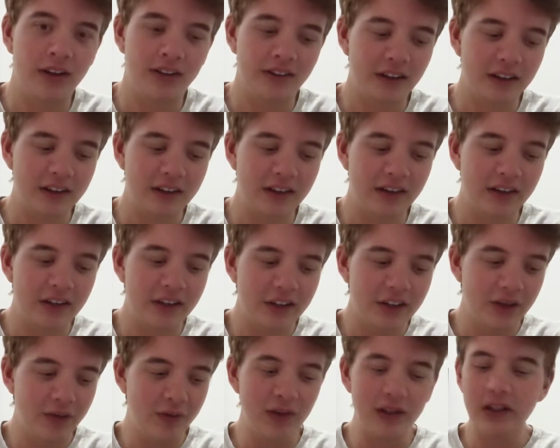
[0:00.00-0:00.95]
It's like
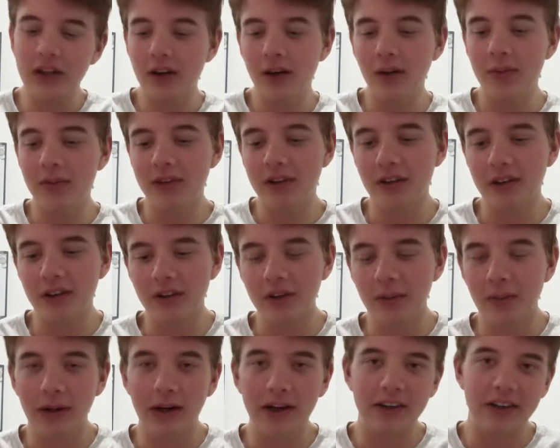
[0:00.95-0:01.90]
you think, oh, I'm just gonna
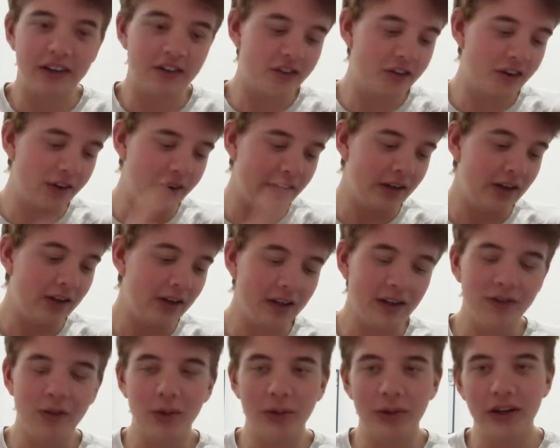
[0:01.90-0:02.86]
you buy a dictionary,
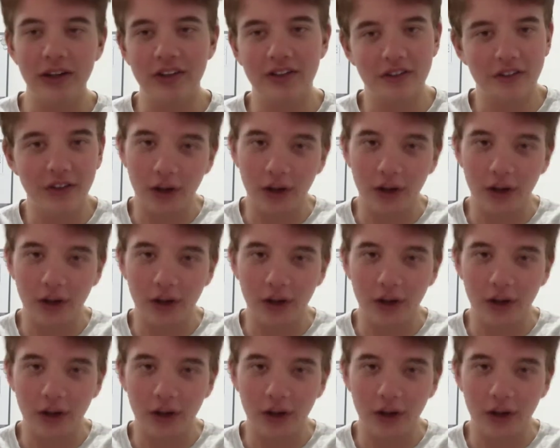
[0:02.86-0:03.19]
learn every word.